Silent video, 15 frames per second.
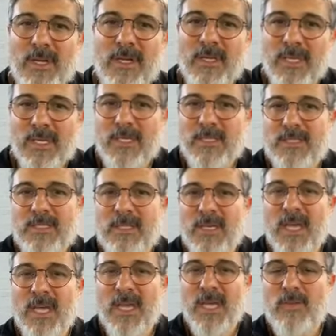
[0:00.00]
he's
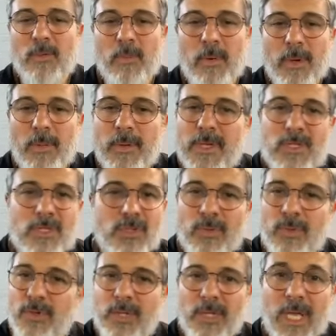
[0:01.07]
getting to a point where he's
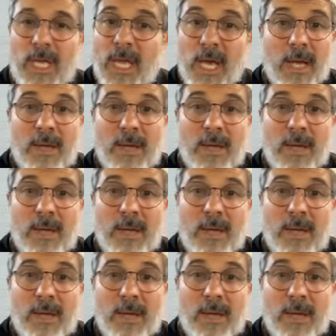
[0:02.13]
so good.